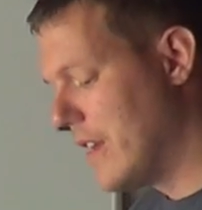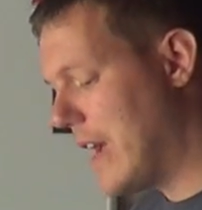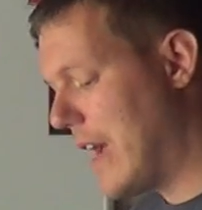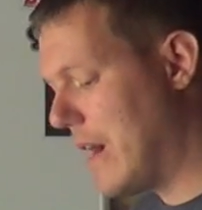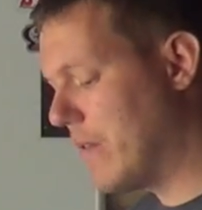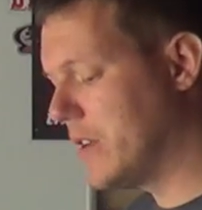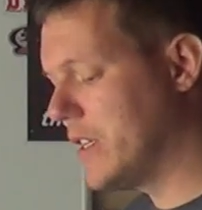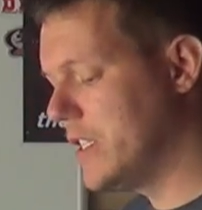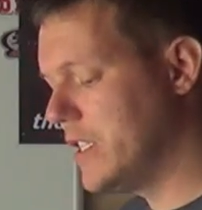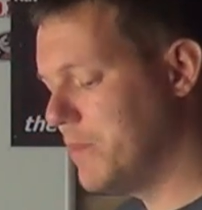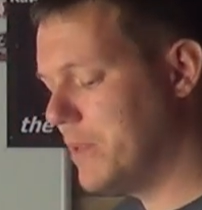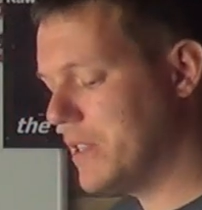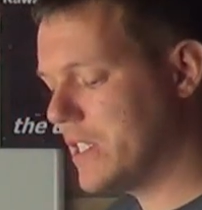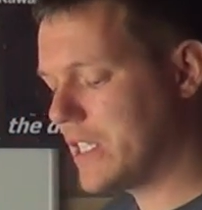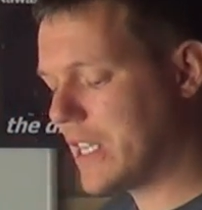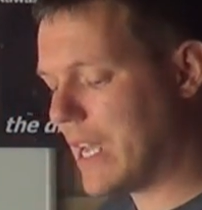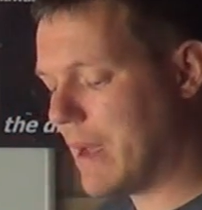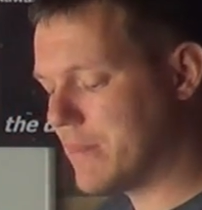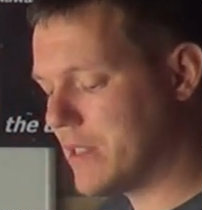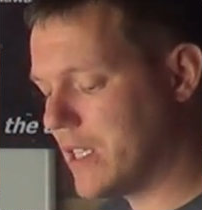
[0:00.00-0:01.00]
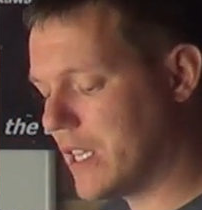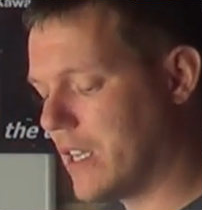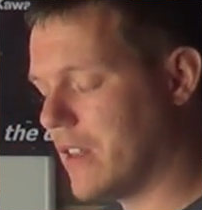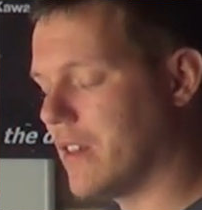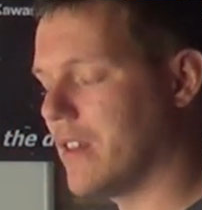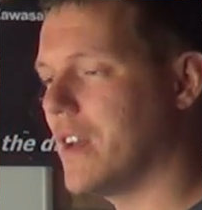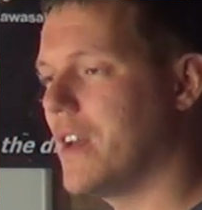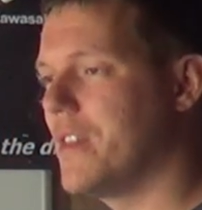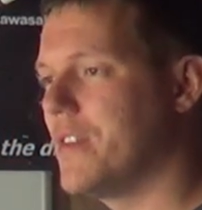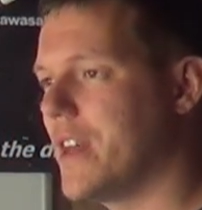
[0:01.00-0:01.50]
How can you be
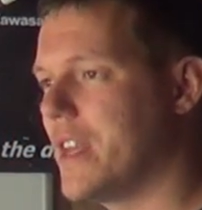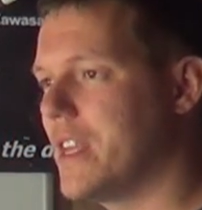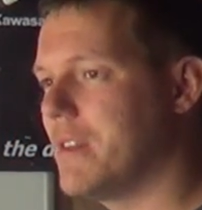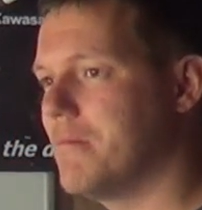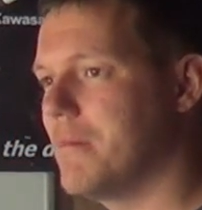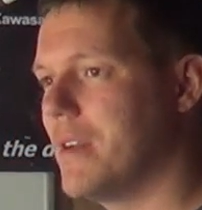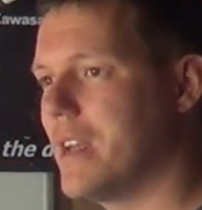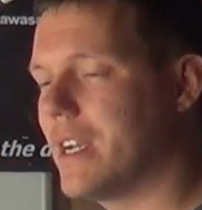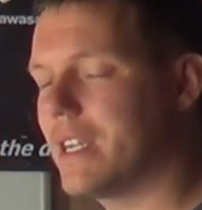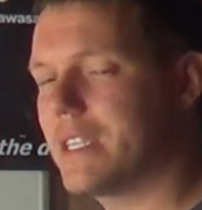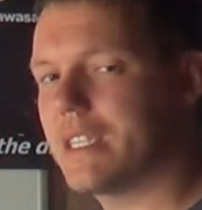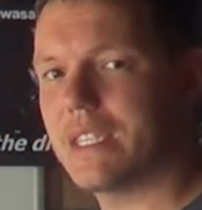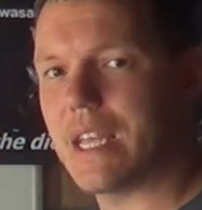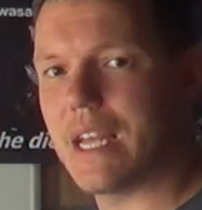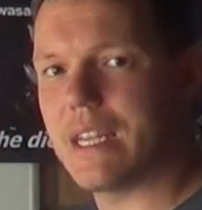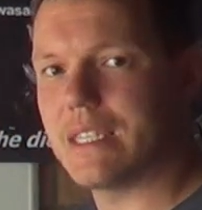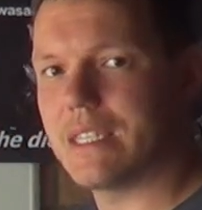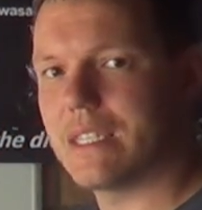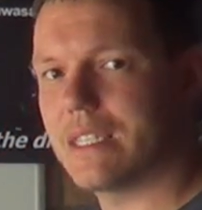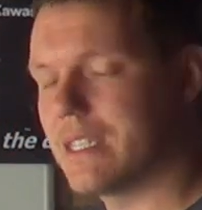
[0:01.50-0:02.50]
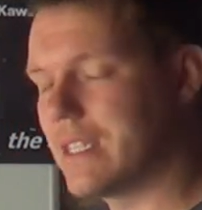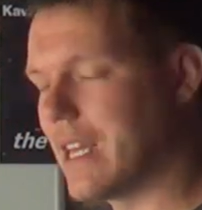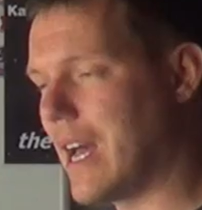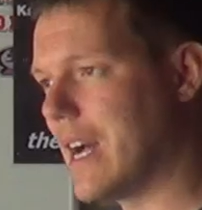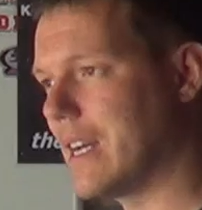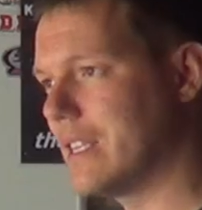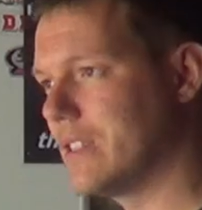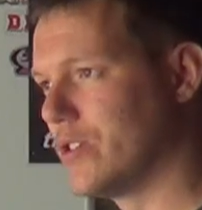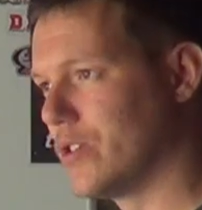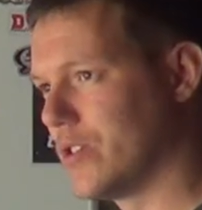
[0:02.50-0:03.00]
sceptical and then it makes sense?
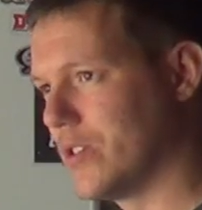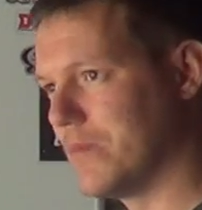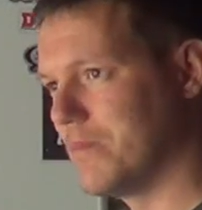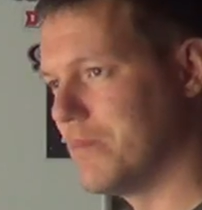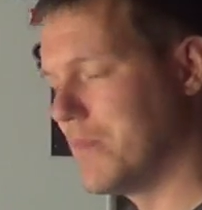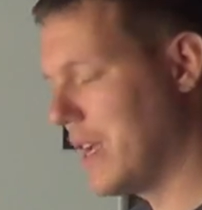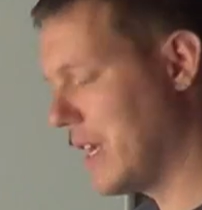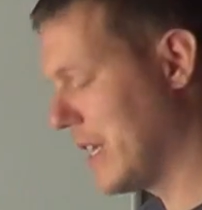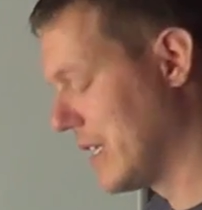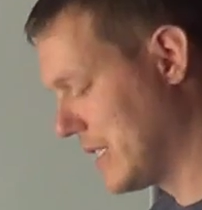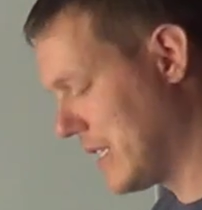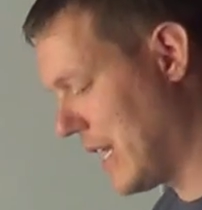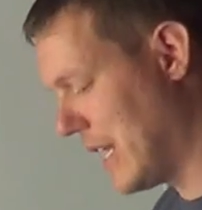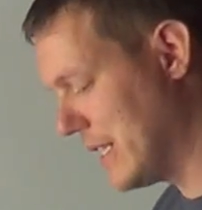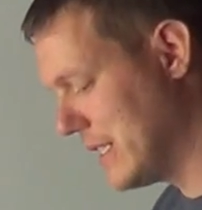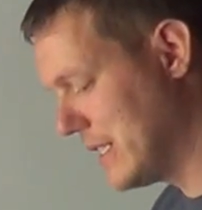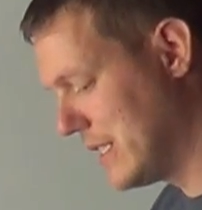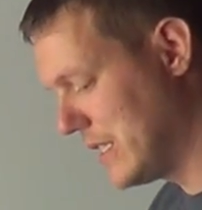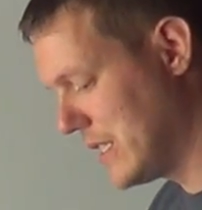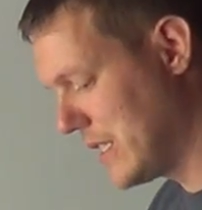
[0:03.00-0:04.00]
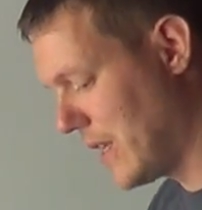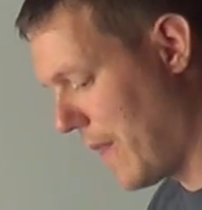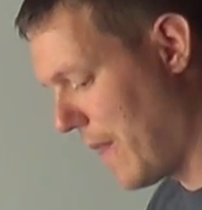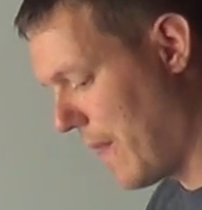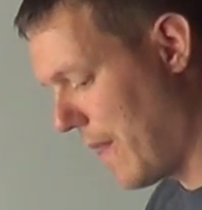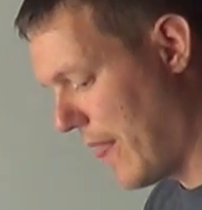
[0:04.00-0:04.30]
That doesn't make sense.